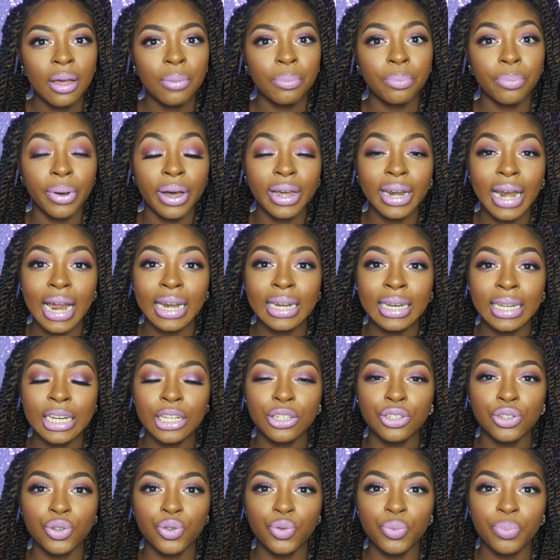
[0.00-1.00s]
But I
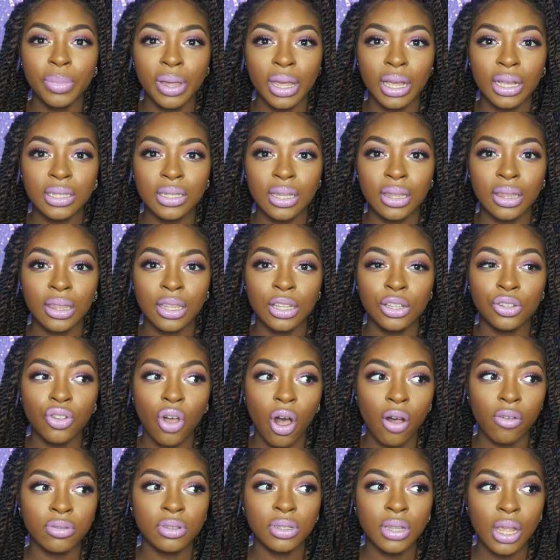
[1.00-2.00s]
needed to mix the
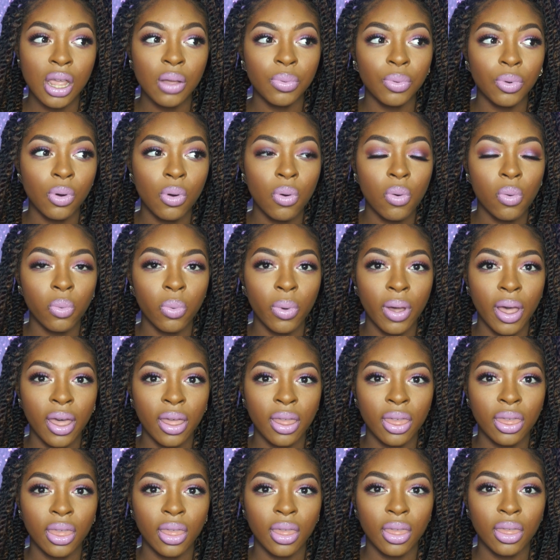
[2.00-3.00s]
soft sable
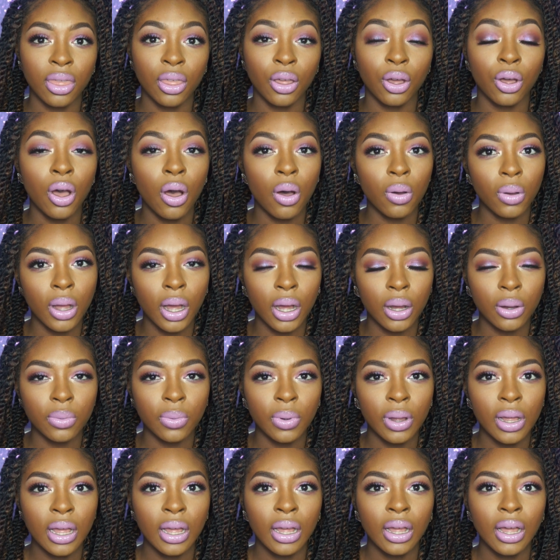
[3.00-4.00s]
with the
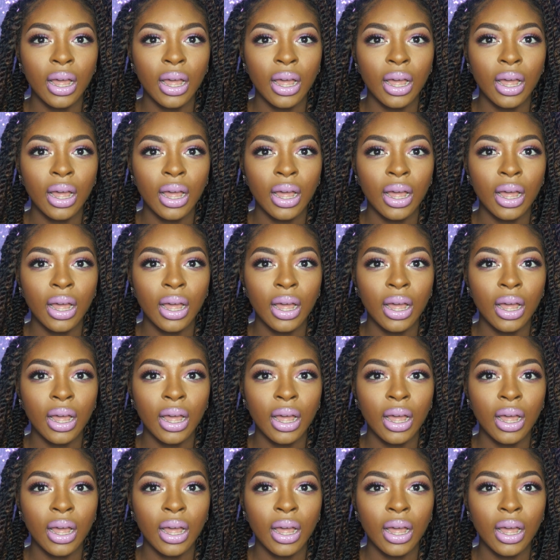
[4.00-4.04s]
cocoa.